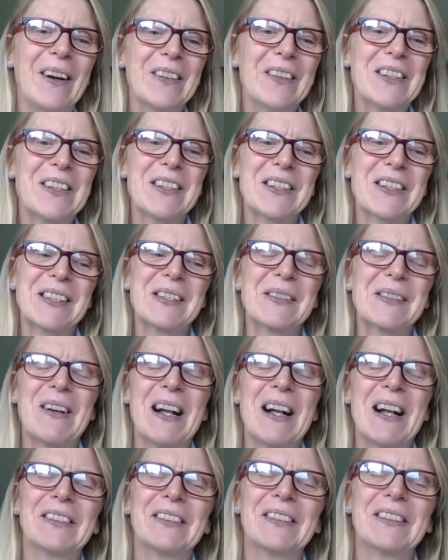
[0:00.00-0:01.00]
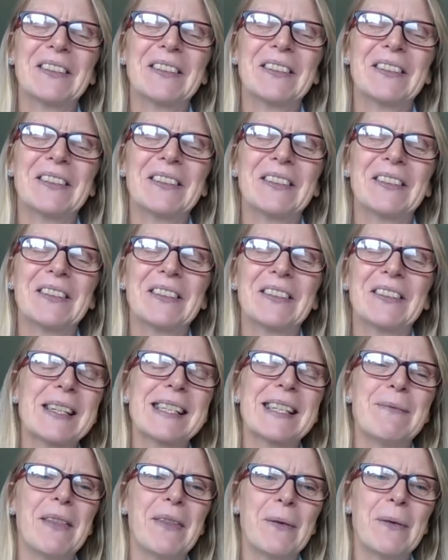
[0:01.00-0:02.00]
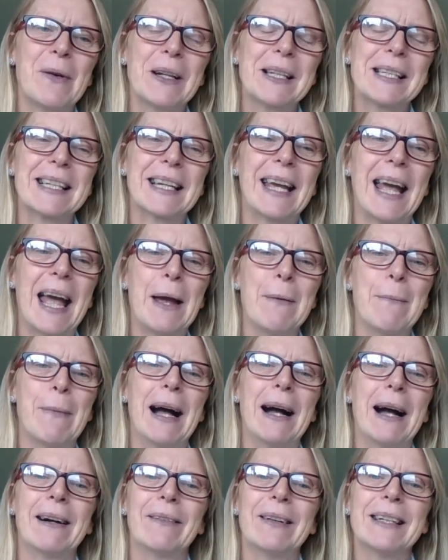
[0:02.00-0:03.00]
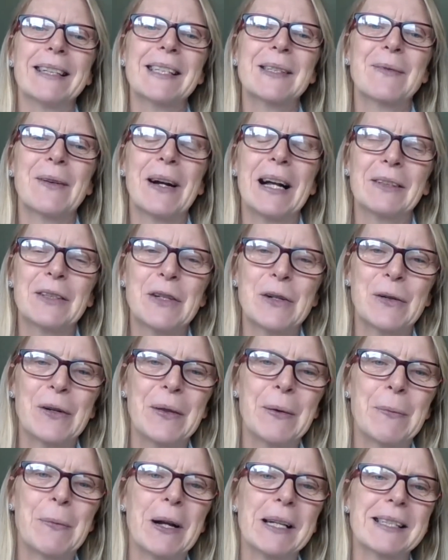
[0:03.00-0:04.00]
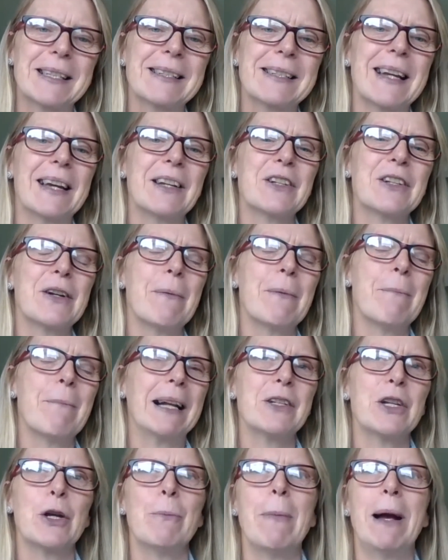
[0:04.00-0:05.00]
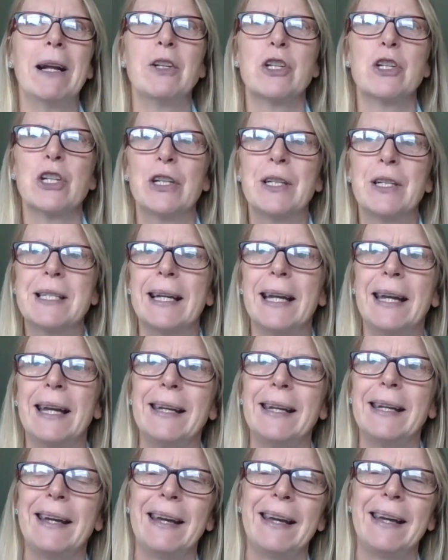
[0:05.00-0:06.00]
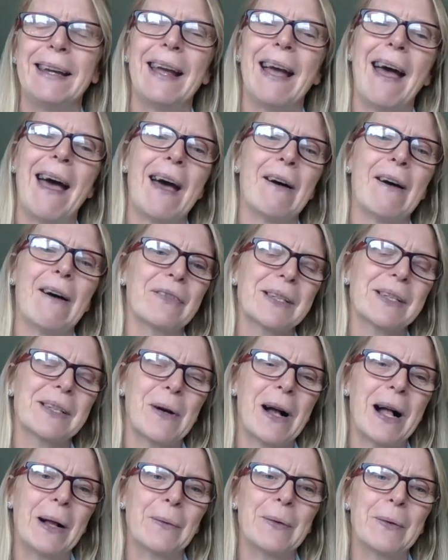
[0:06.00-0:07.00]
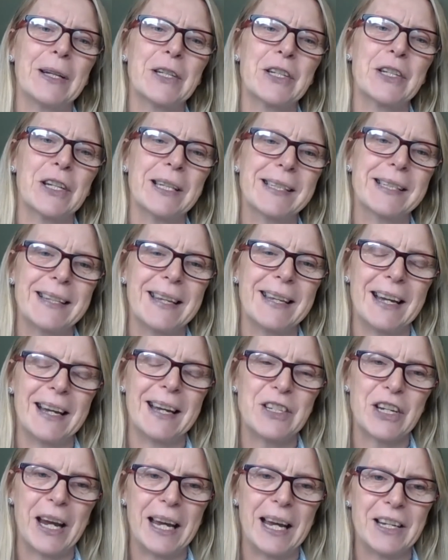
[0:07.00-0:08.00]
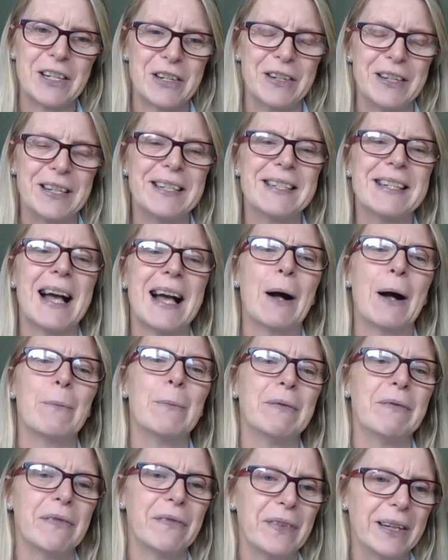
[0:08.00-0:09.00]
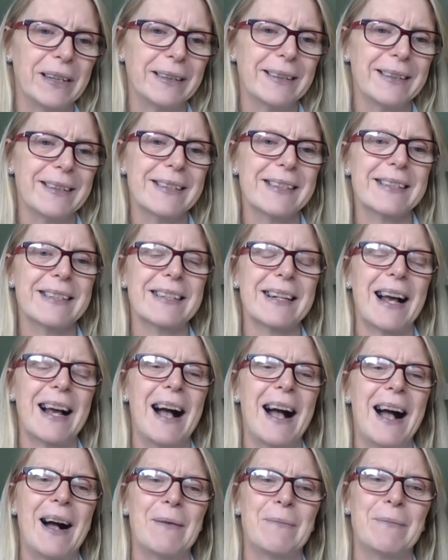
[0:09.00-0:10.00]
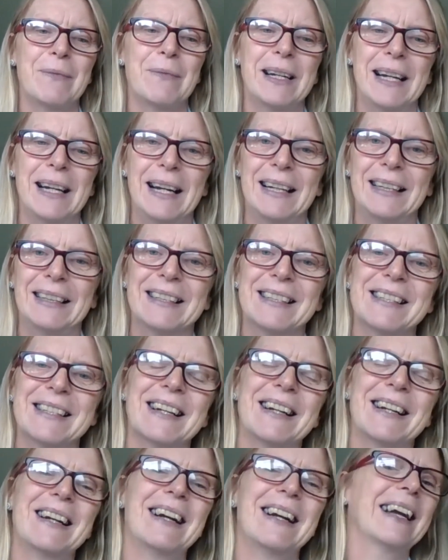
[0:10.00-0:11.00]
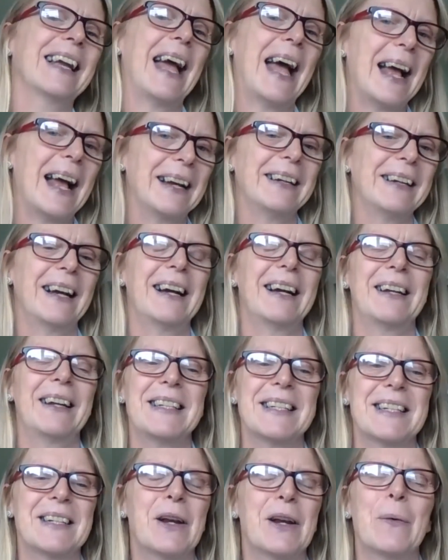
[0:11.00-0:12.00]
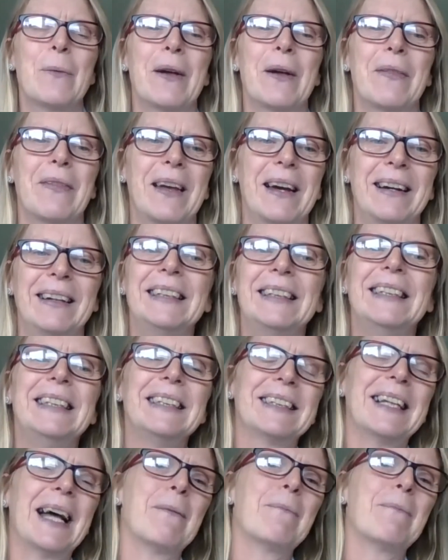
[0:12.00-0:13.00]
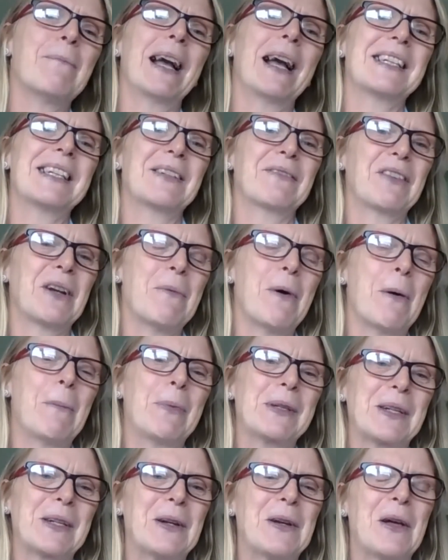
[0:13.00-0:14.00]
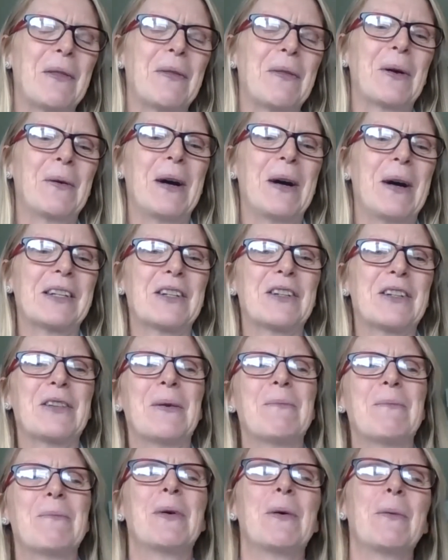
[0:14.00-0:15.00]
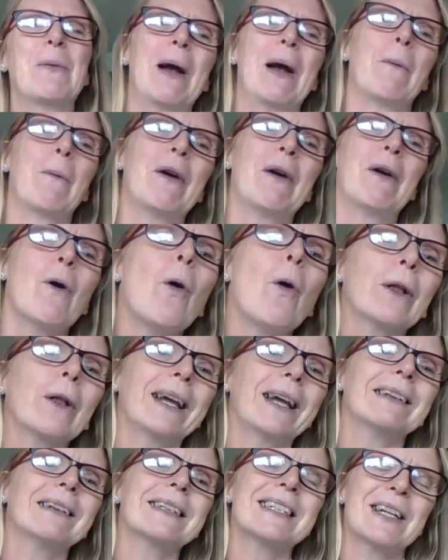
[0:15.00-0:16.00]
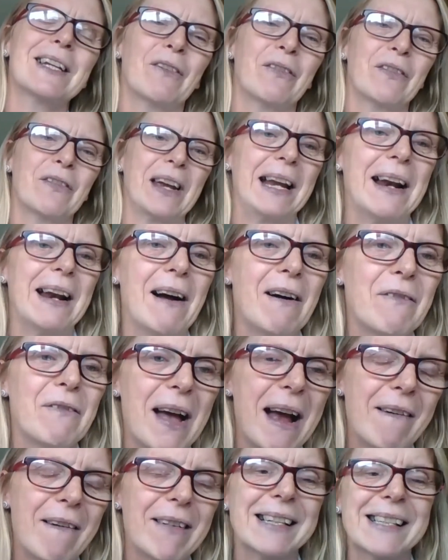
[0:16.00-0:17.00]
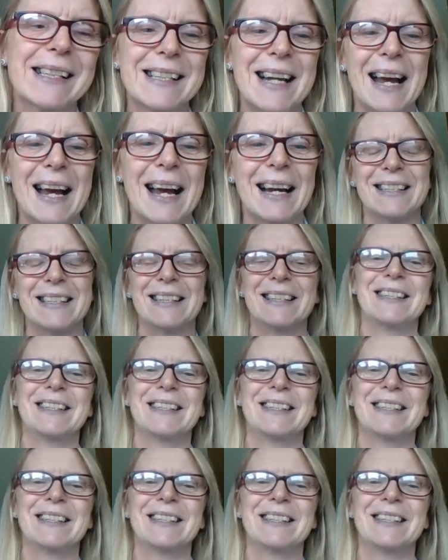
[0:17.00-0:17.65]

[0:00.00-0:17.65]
conscious as well, Christine. There were some other ones that came out as well during the presentation. Amanda, you mentioned EEF as well, which is the Education Endowment Funds. Again, I didn't know whether that might have come up as another question, but we're all guilty of it in our various sectors.